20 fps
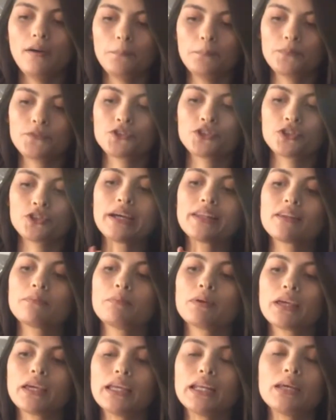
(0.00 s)
try
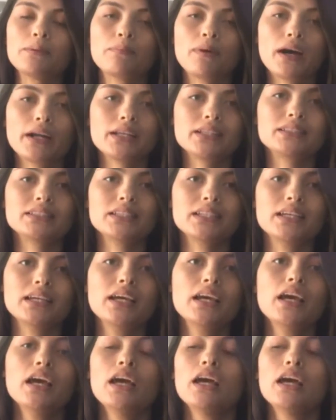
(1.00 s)
the Bikini Body Tea,